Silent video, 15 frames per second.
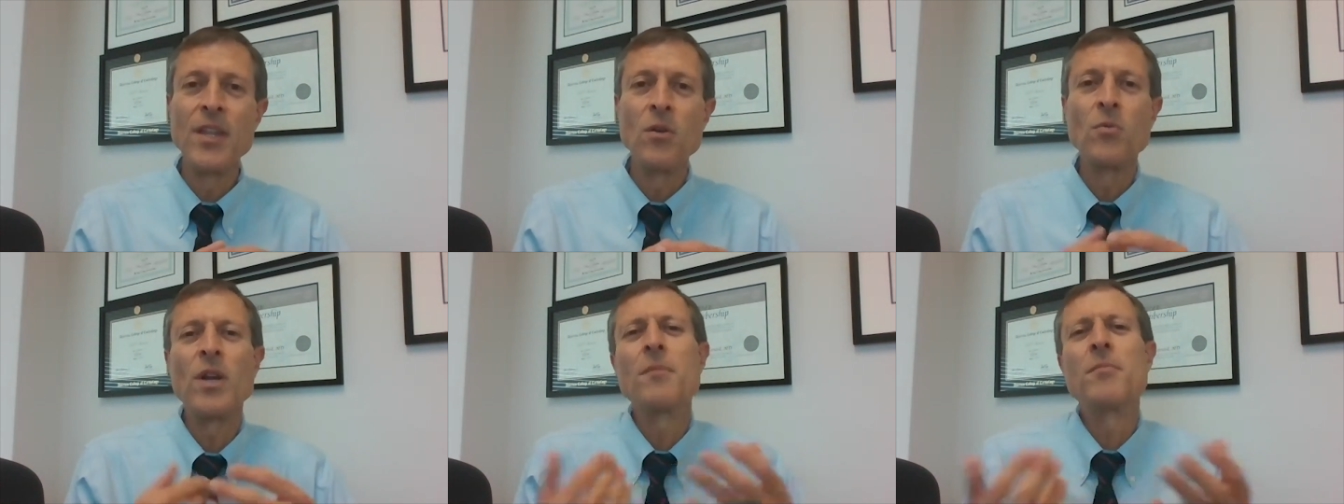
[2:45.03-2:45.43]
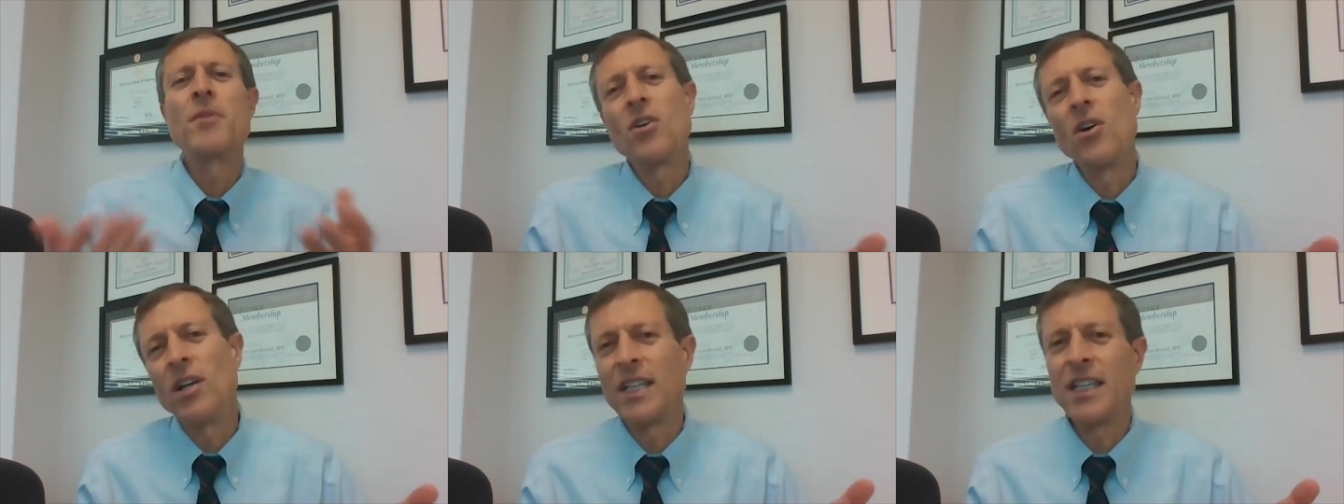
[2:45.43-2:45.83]
what I'm going
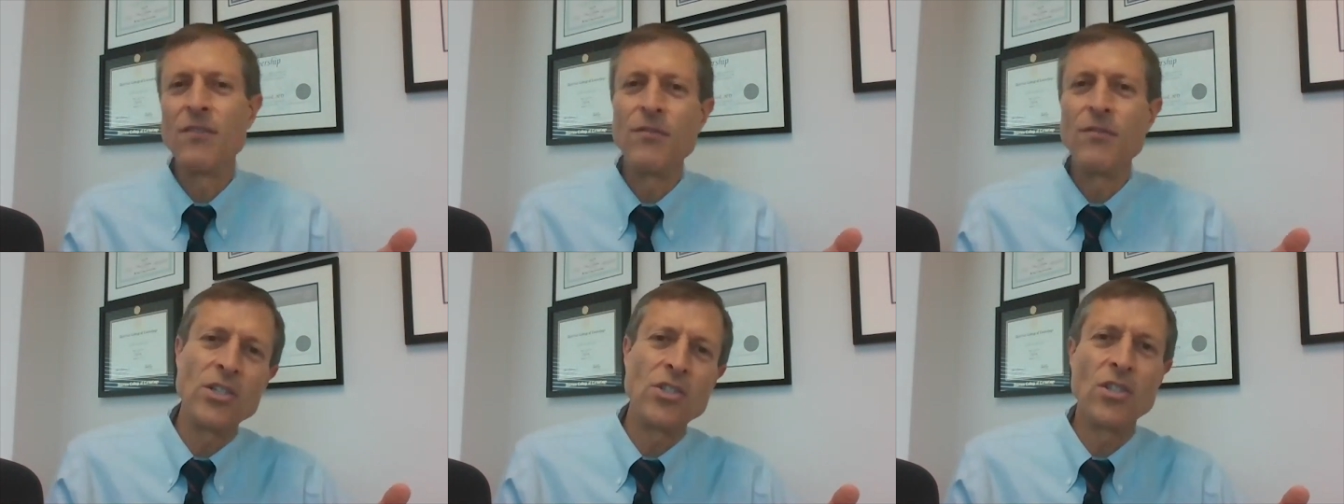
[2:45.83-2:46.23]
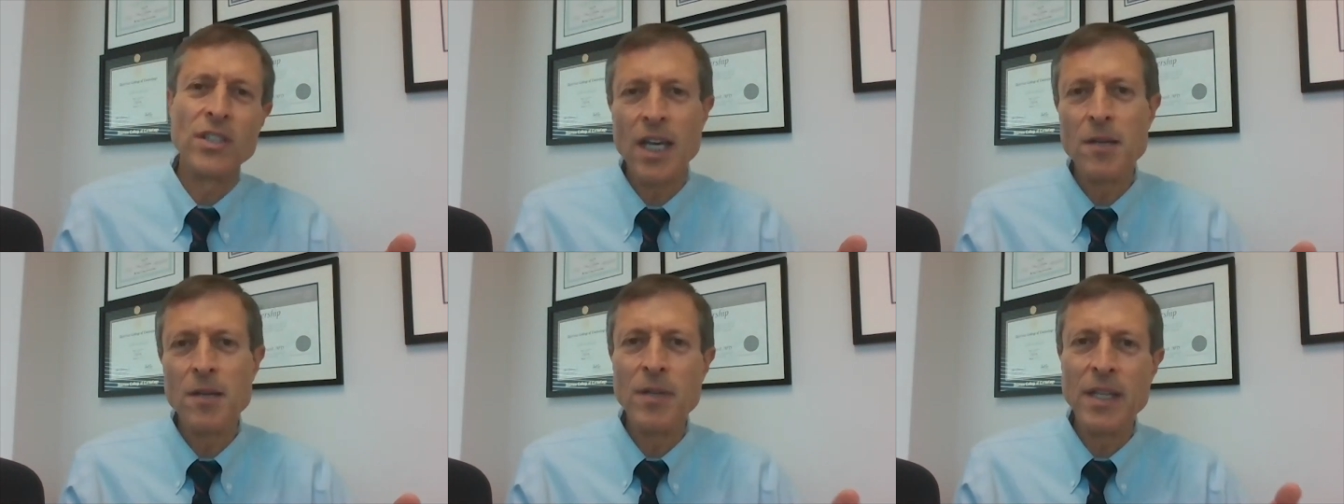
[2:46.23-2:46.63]
to call a conventional
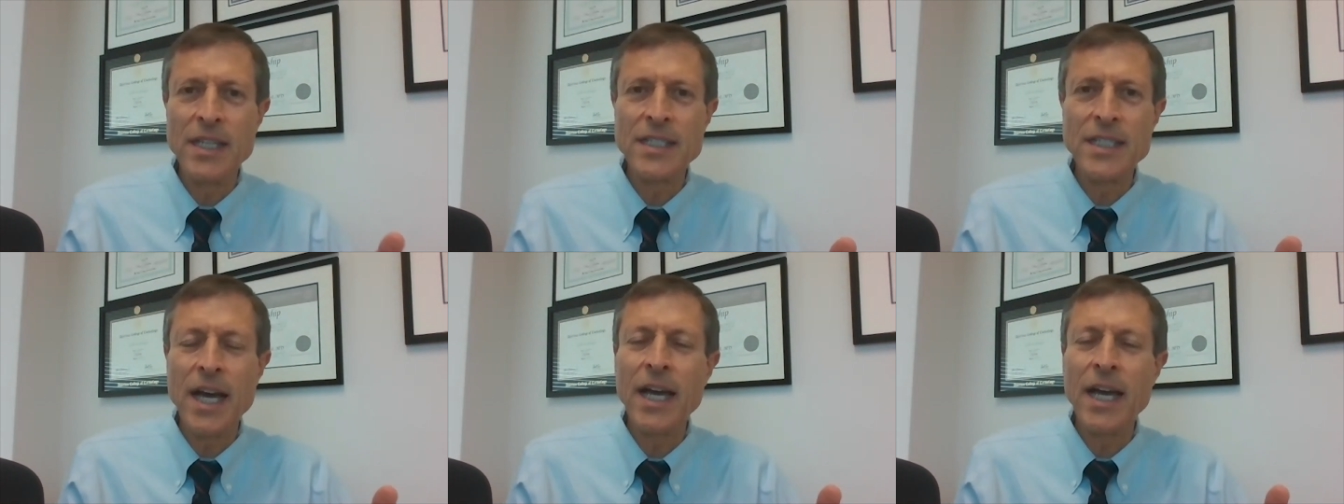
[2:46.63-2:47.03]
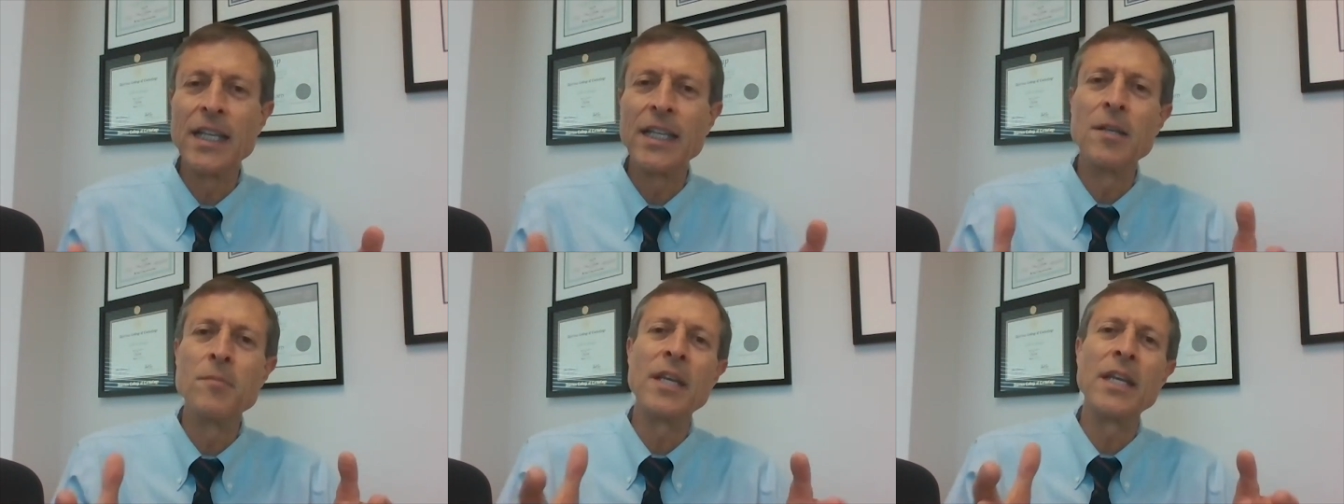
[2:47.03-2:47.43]
diabetes
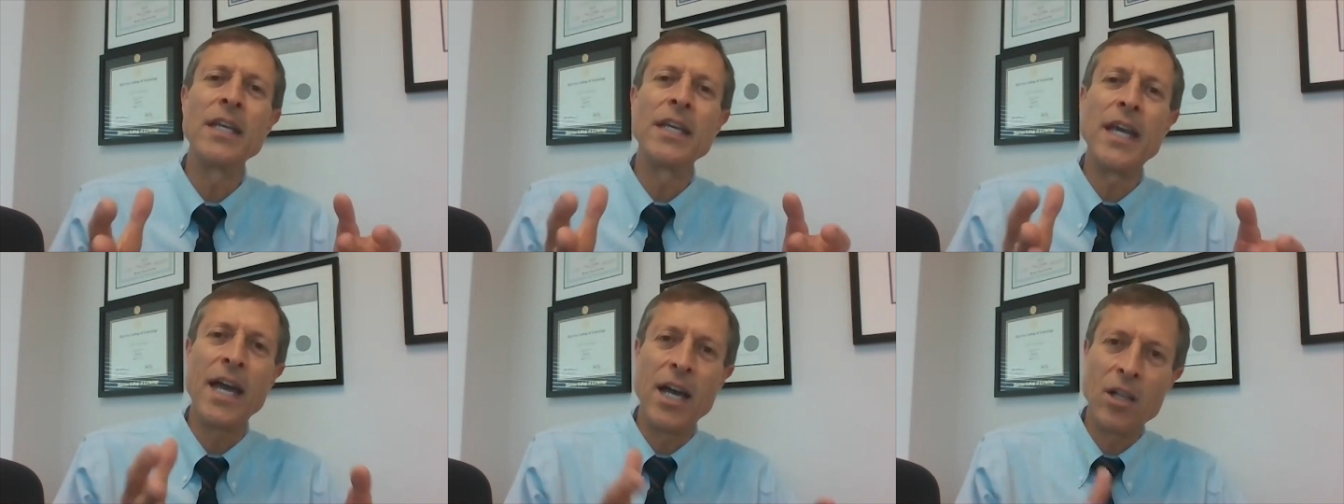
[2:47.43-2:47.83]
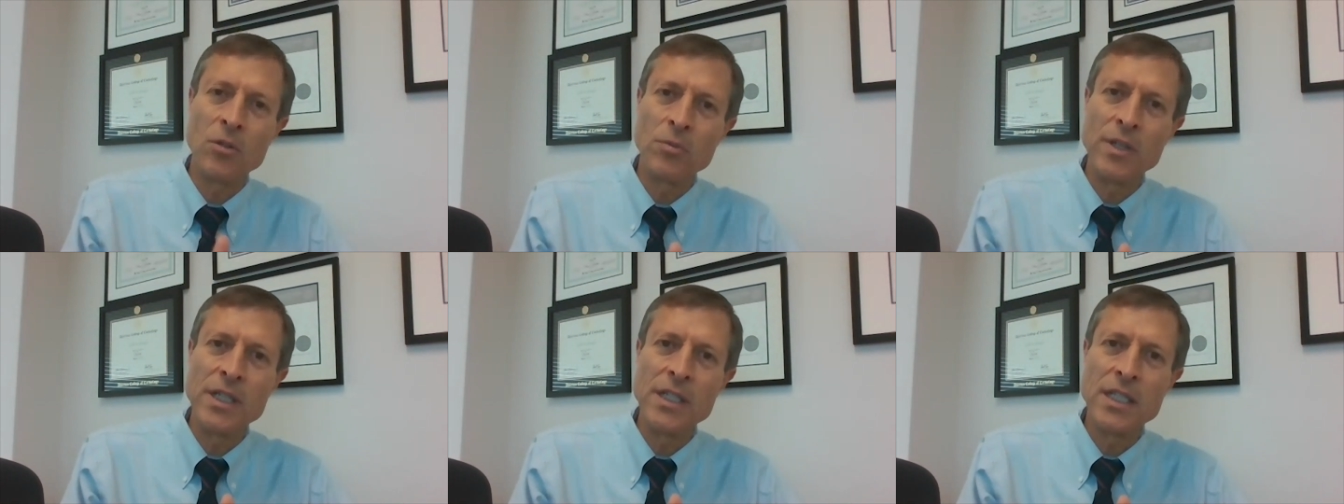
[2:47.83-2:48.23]
diet, limiting
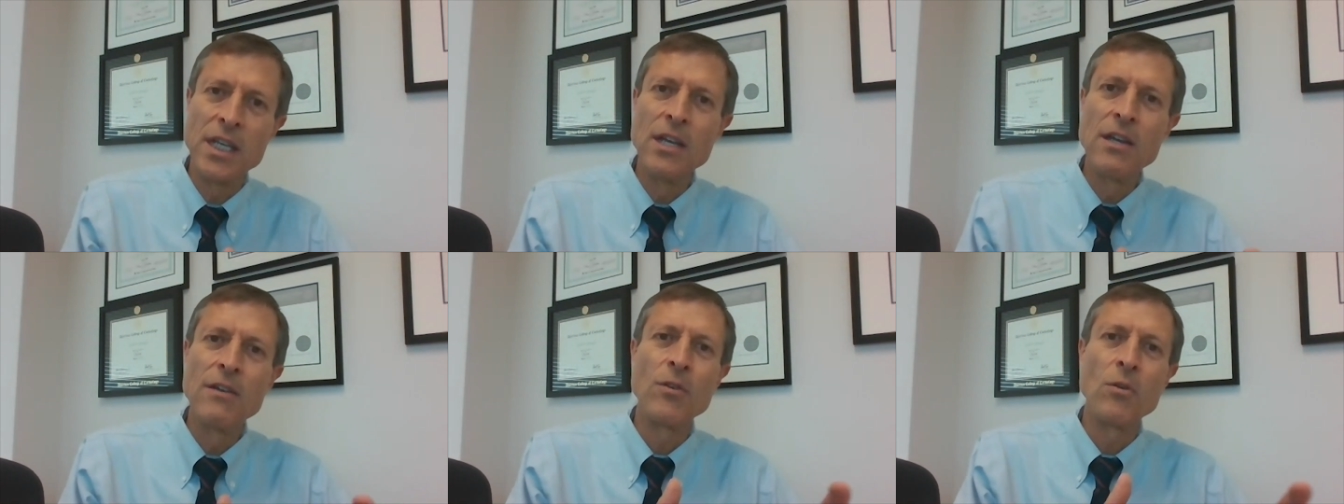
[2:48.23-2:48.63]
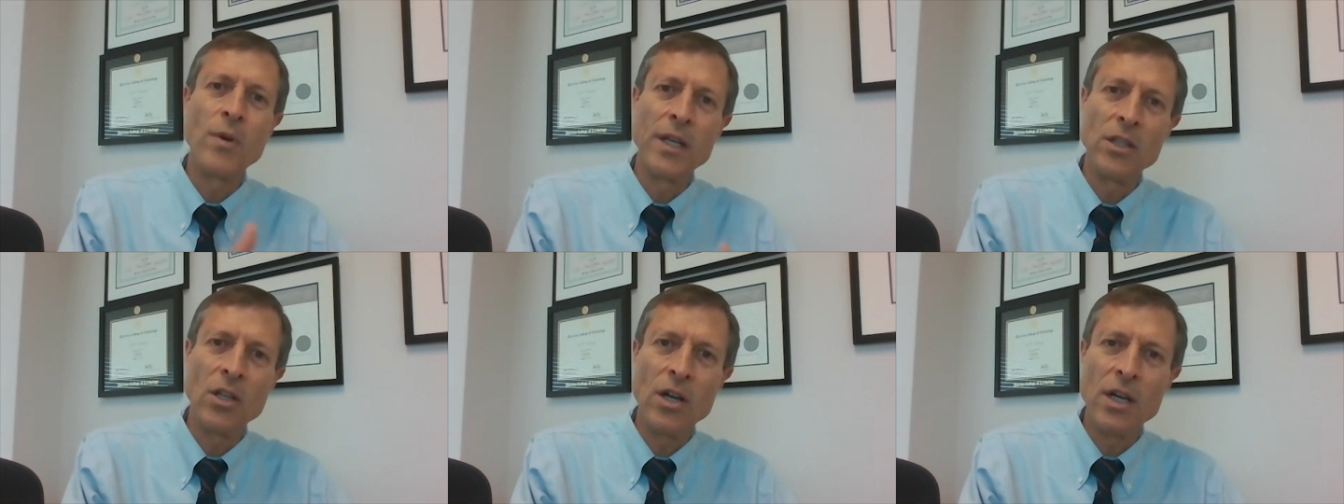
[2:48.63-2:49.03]
calories for
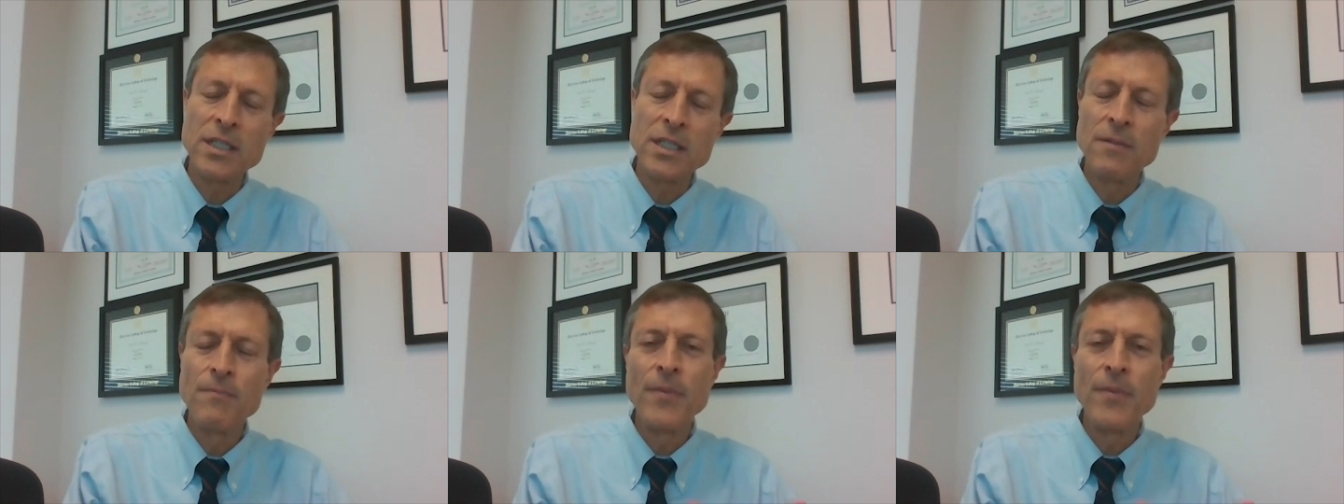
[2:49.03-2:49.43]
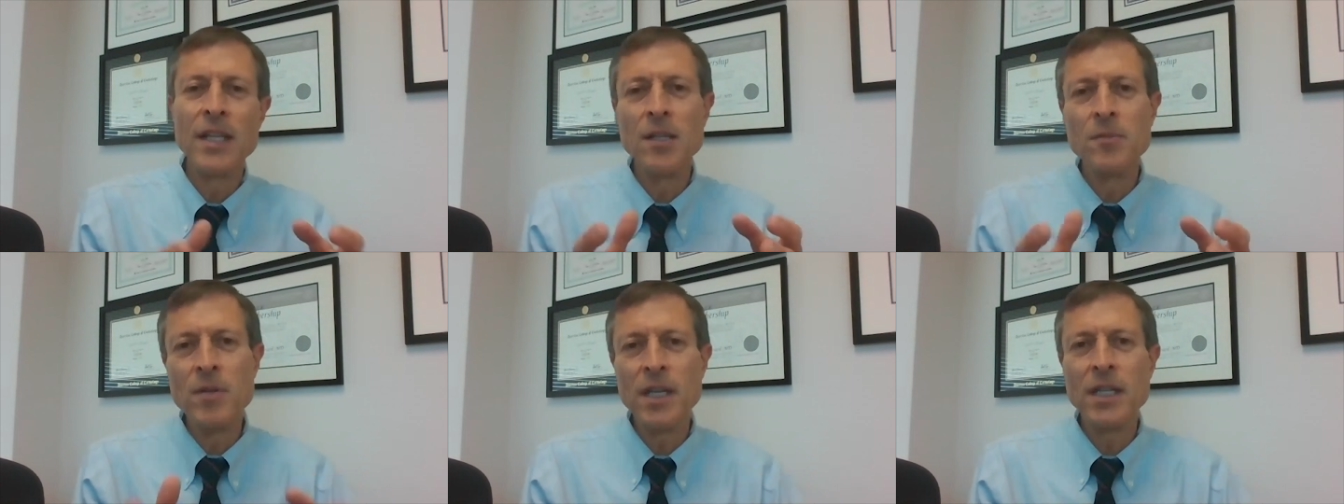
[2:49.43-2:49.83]
weight loss
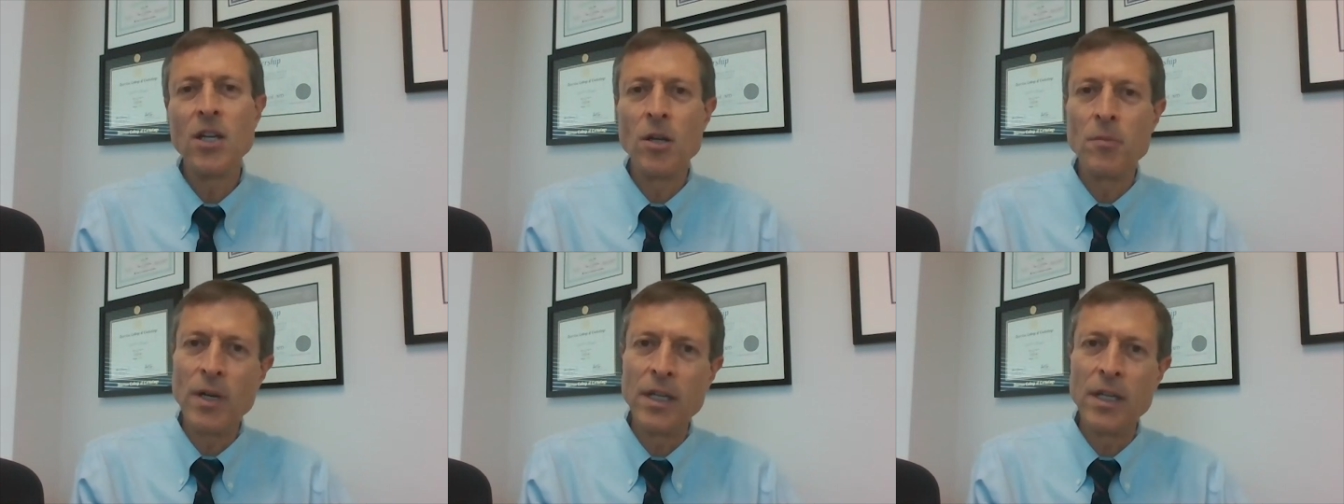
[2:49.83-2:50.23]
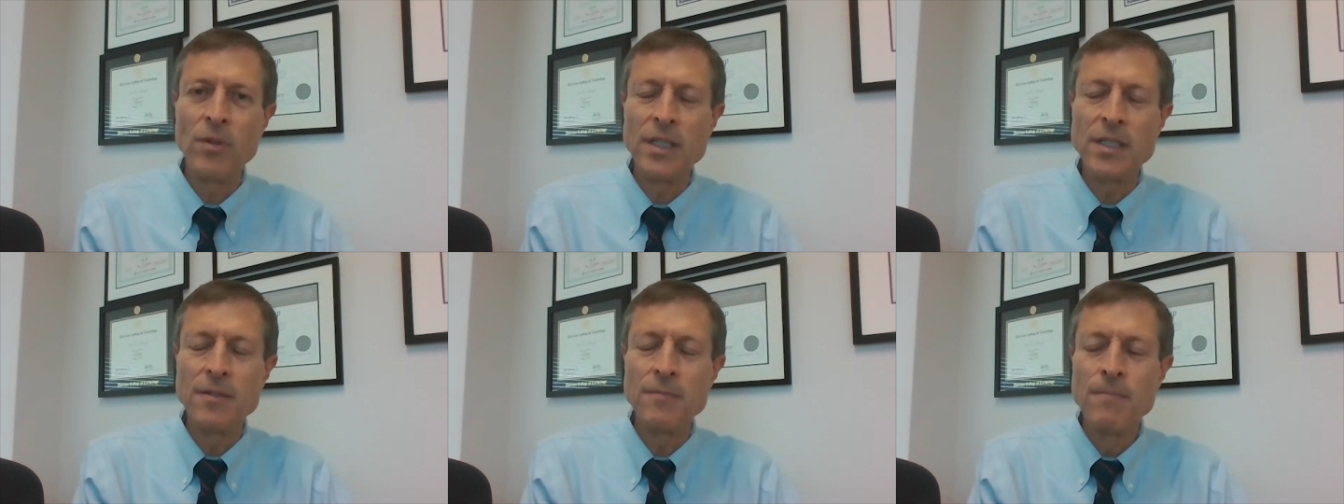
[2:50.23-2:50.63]
and limiting
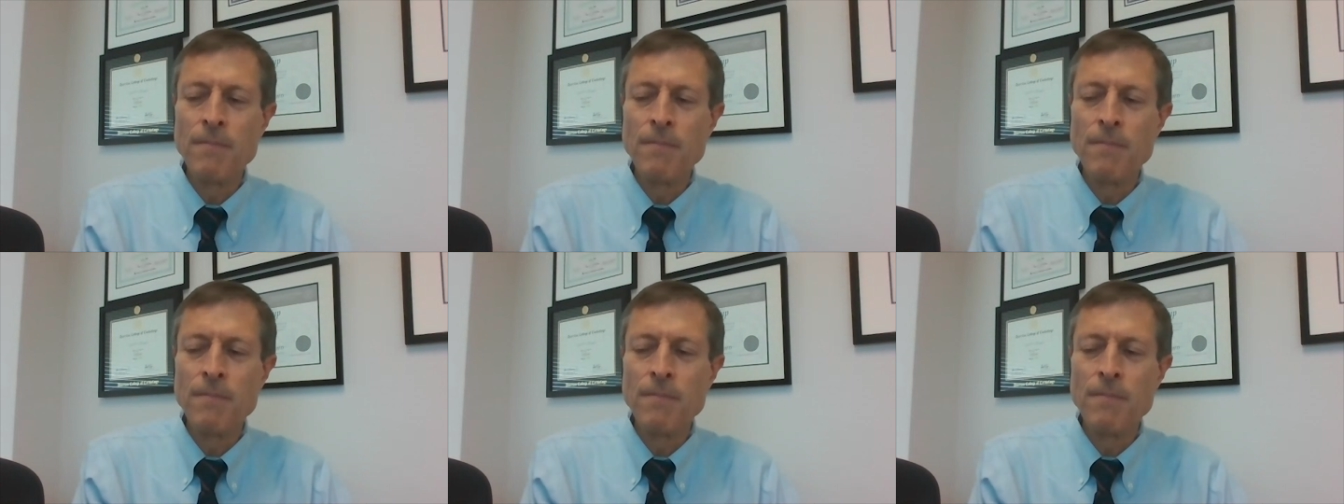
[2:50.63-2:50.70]
carbohydrates.